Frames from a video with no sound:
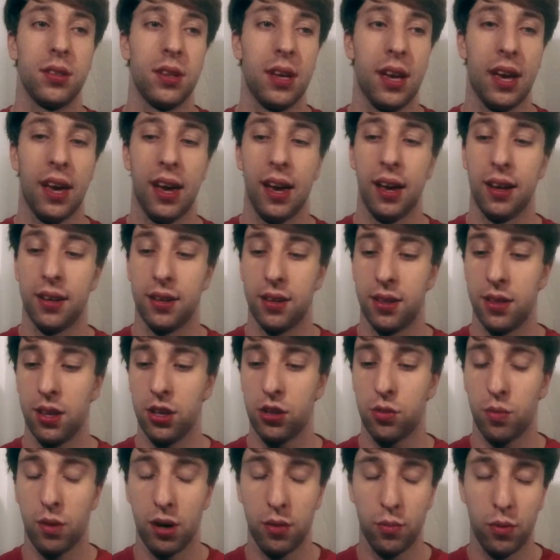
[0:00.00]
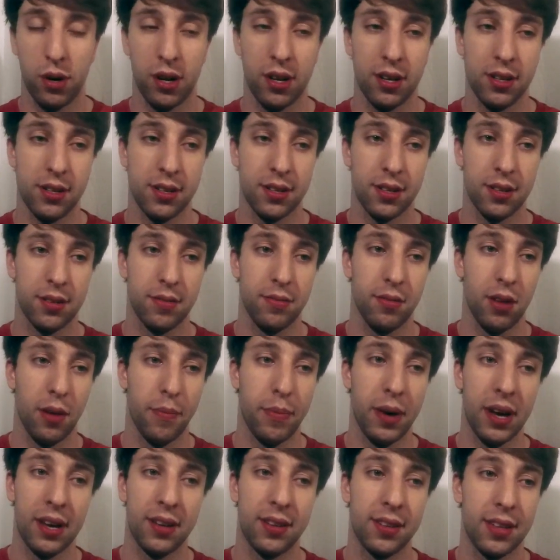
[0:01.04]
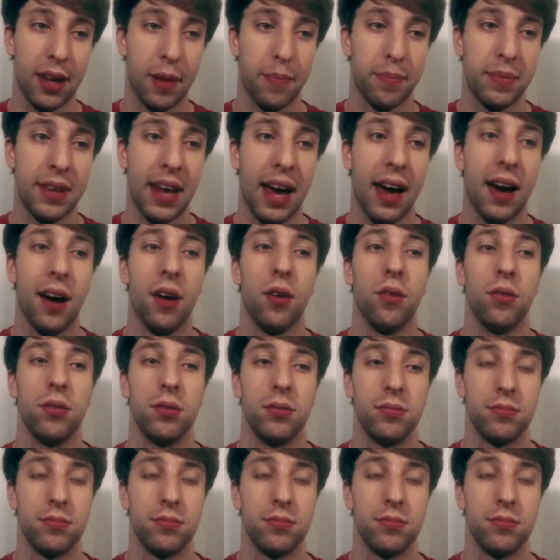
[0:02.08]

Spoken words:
And this one was a big step down.